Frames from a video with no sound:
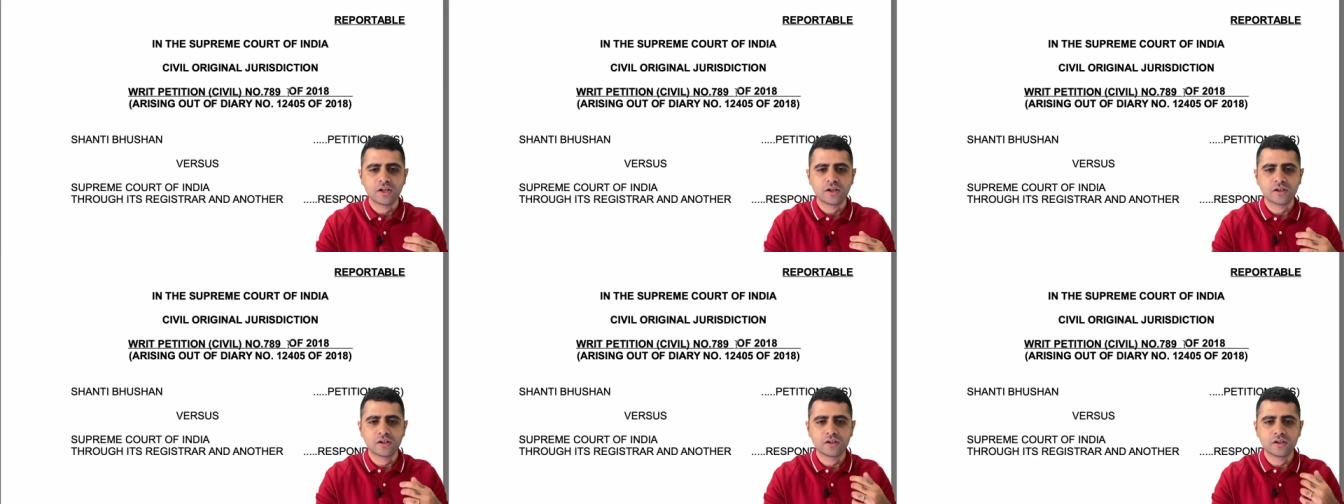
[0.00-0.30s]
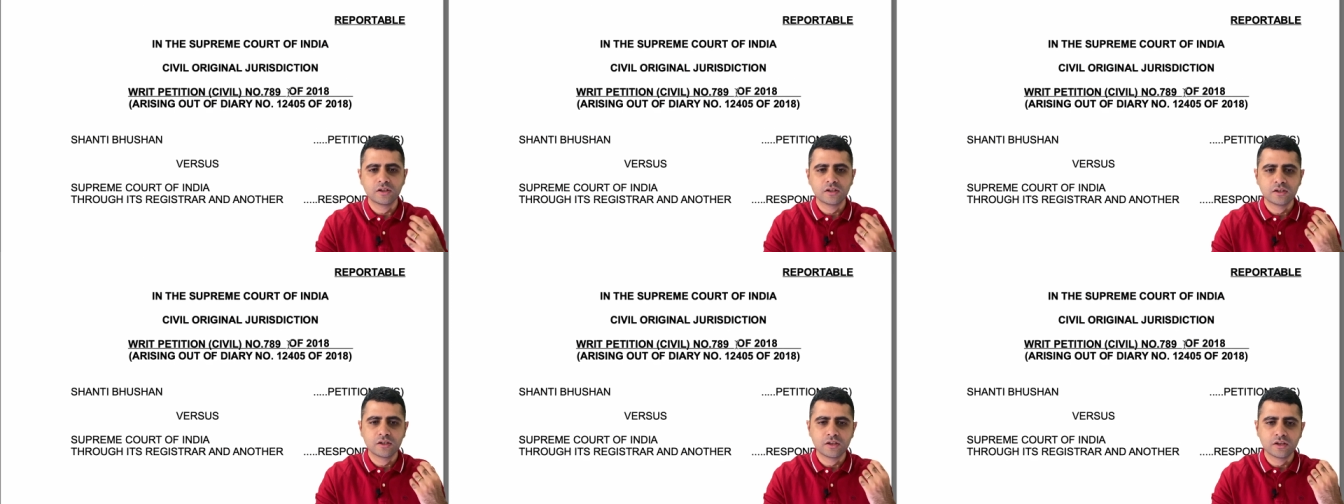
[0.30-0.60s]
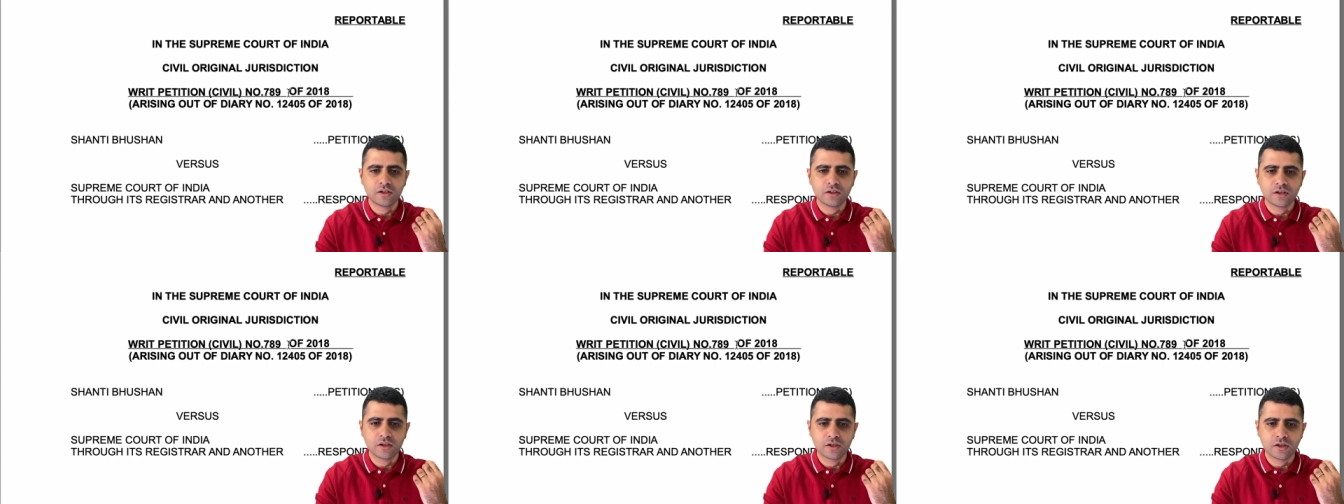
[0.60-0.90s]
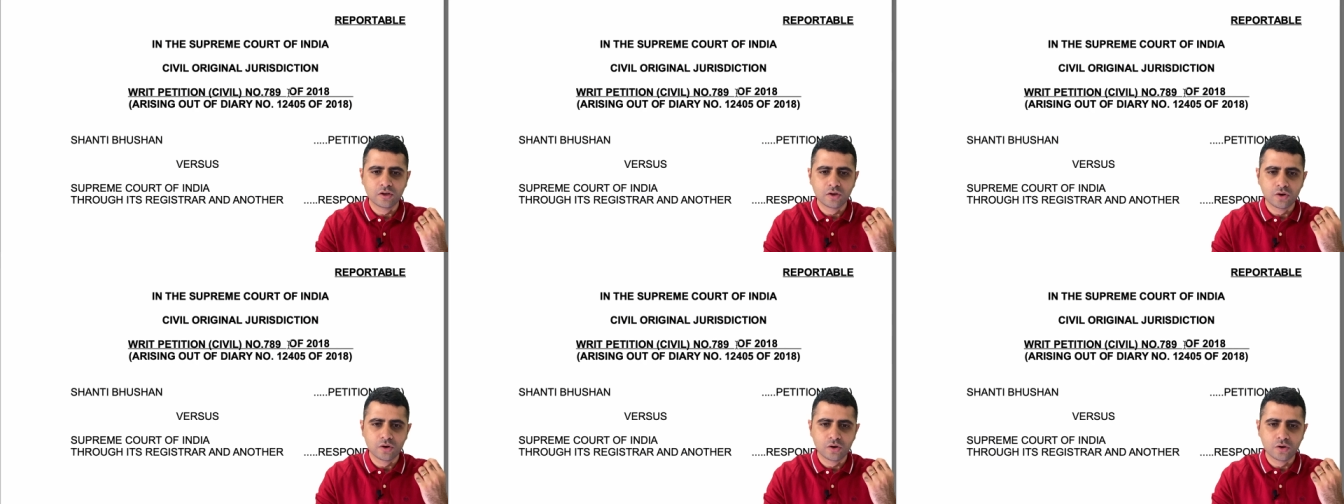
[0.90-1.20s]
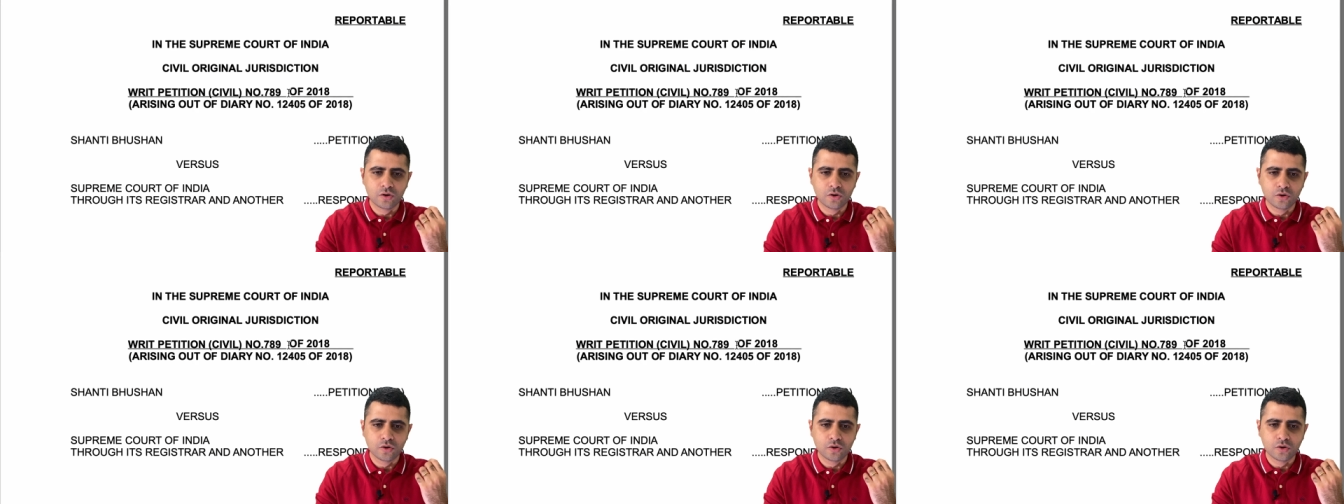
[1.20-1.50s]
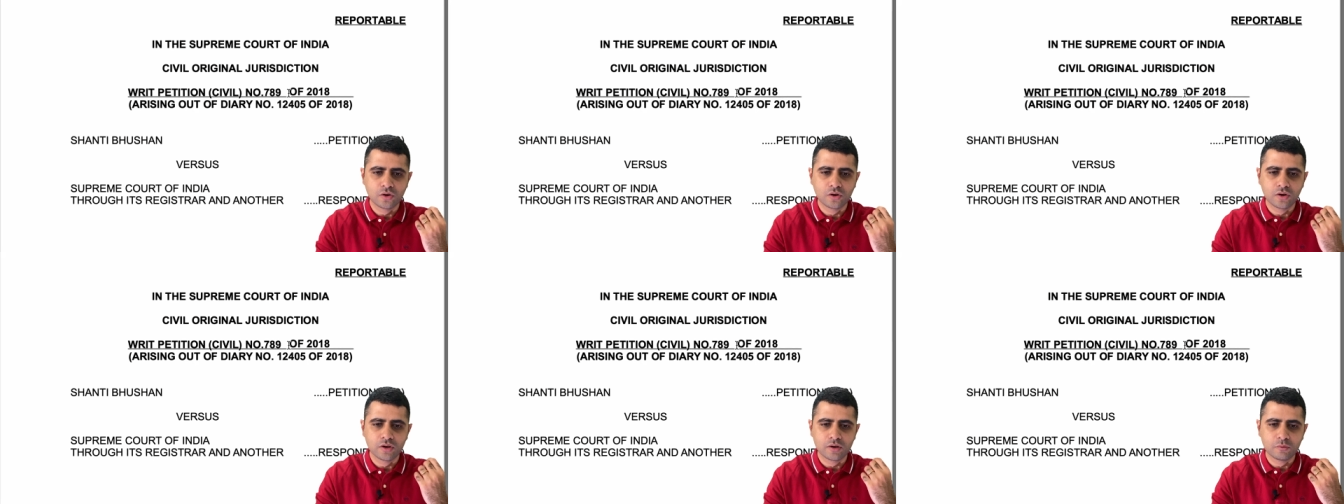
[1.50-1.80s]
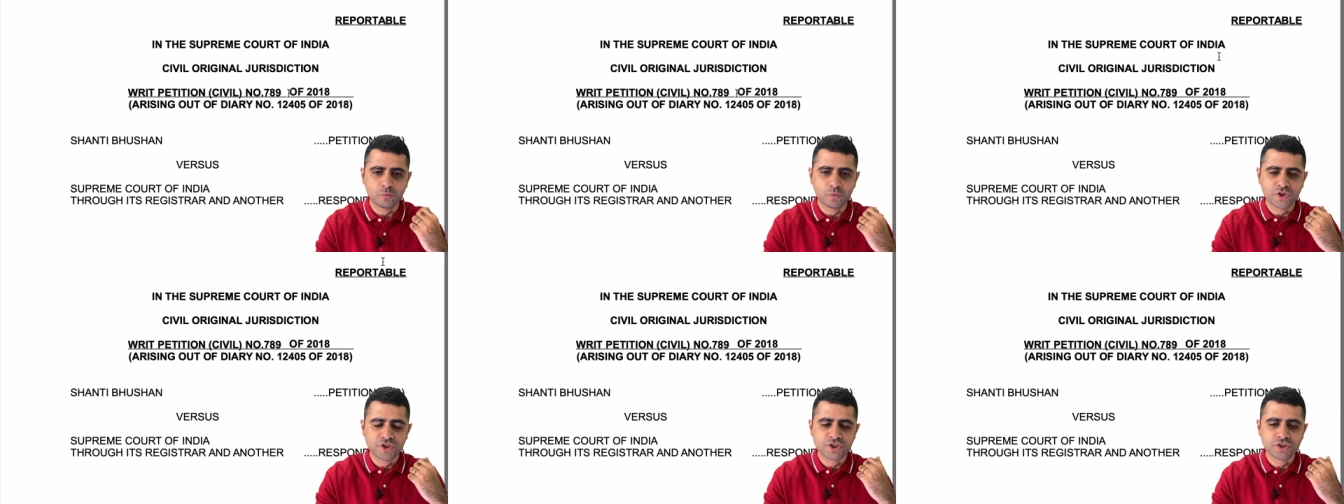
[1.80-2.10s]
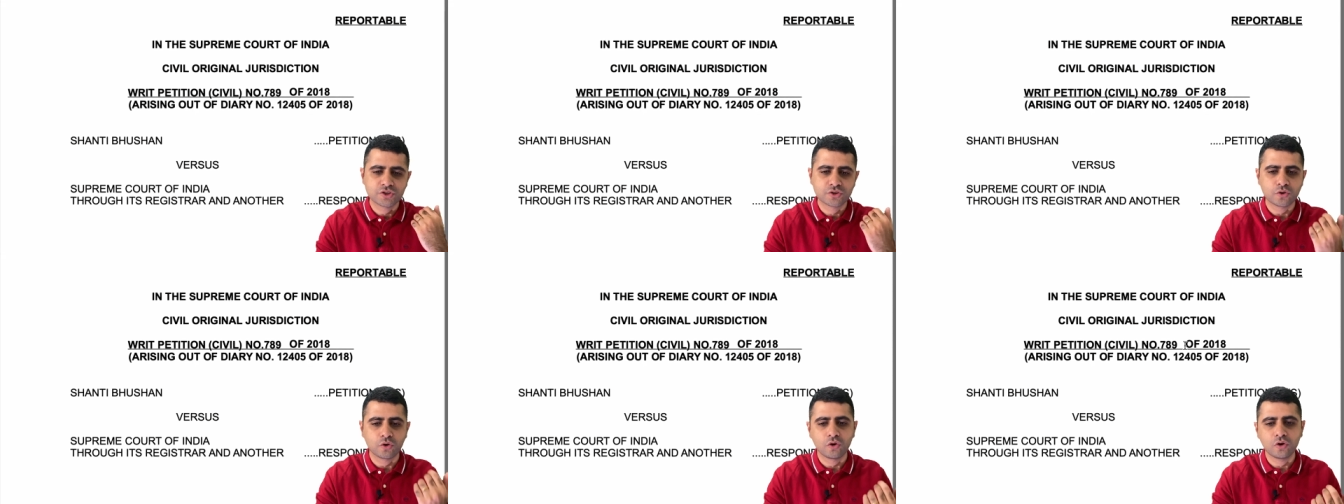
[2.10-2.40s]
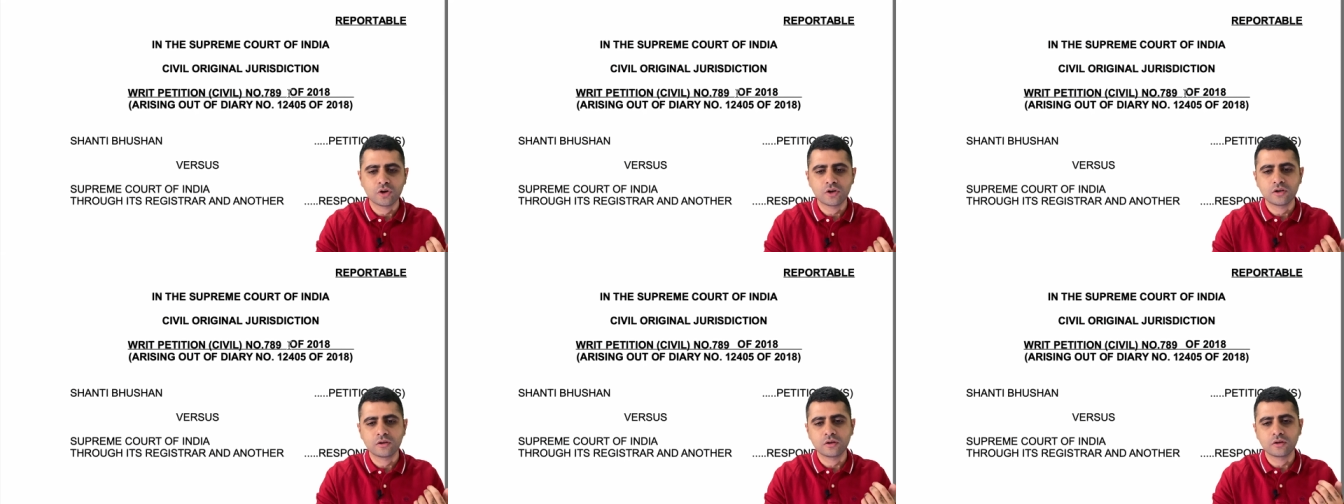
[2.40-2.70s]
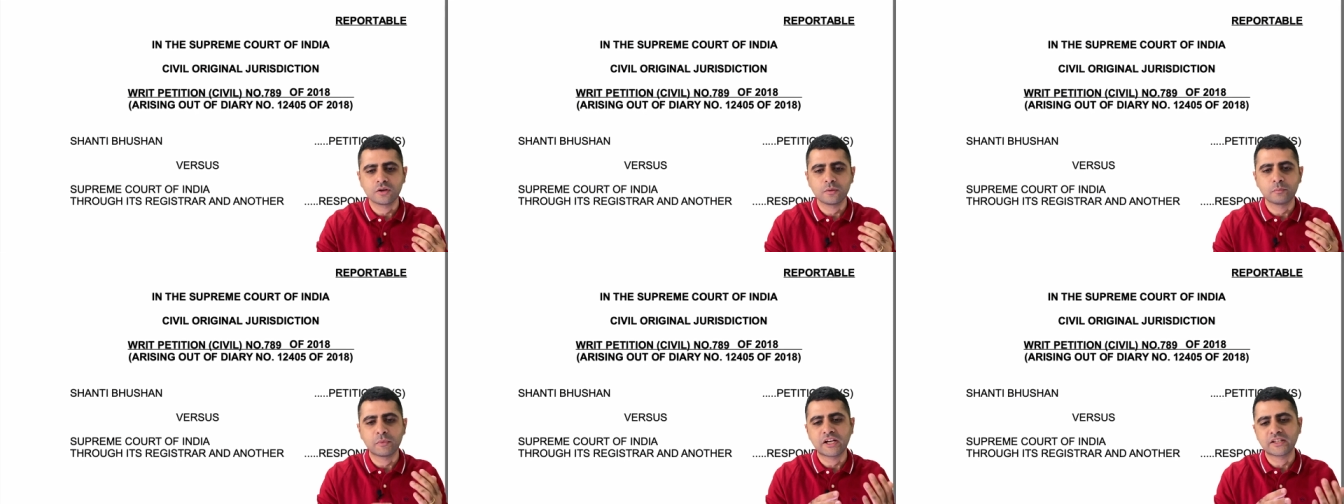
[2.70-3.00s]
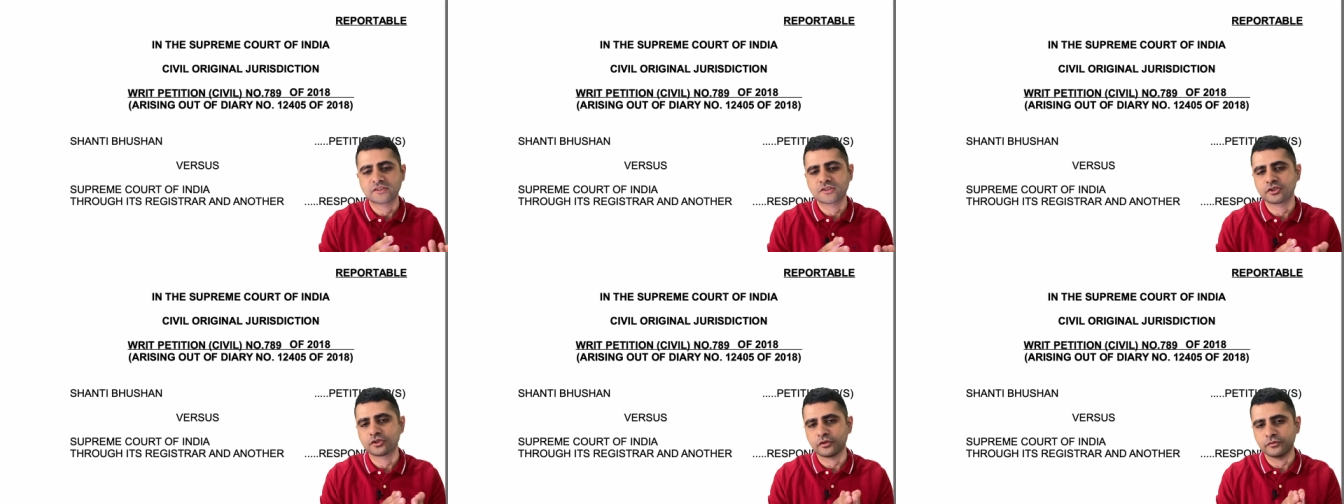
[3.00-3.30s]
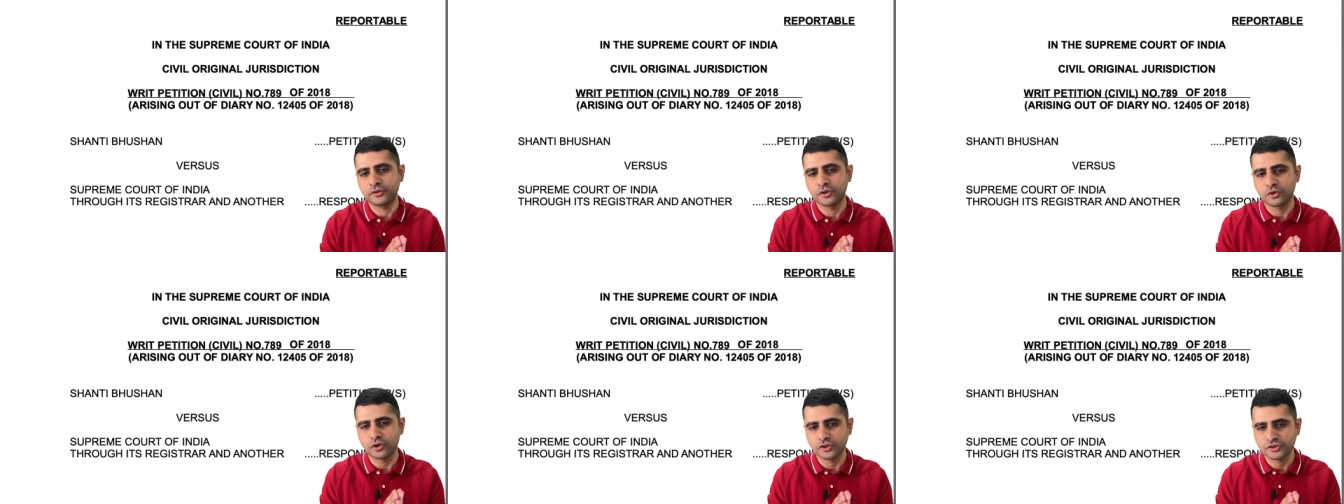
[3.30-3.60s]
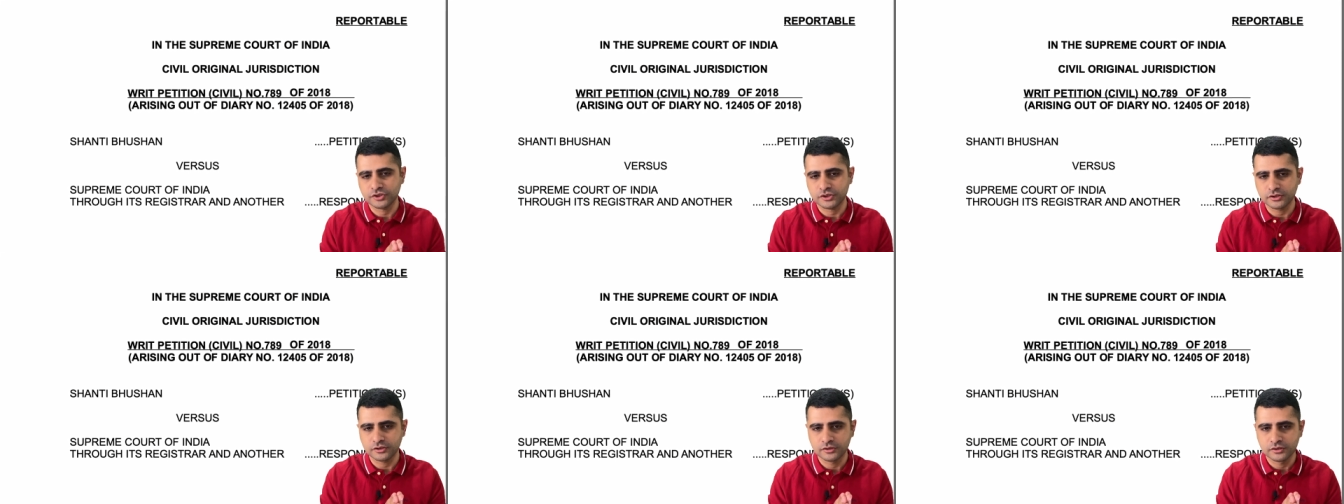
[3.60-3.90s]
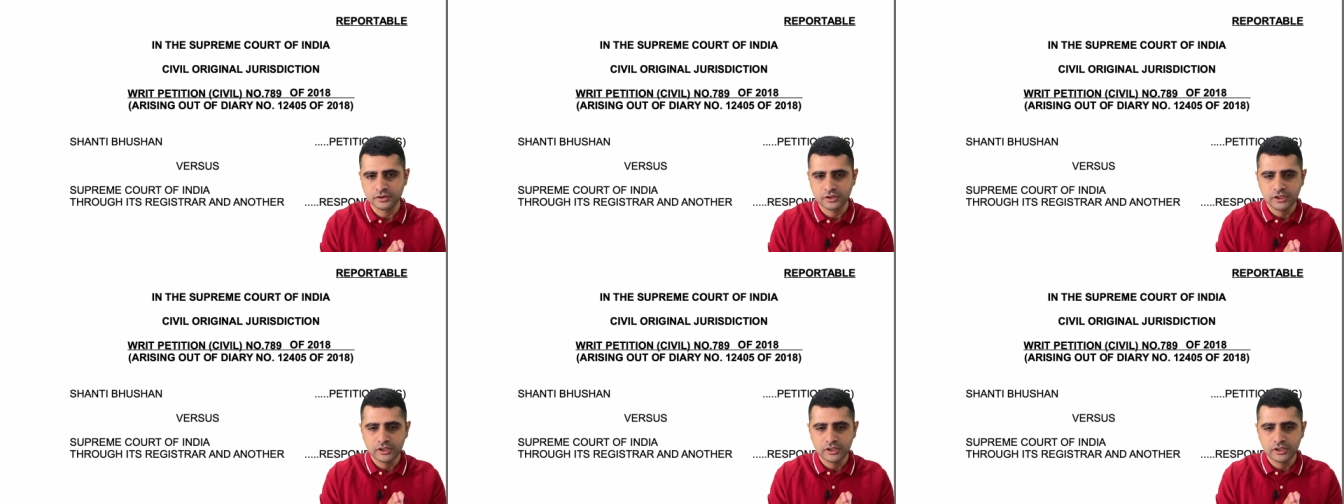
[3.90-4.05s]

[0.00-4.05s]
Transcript: called the Master of the Roster.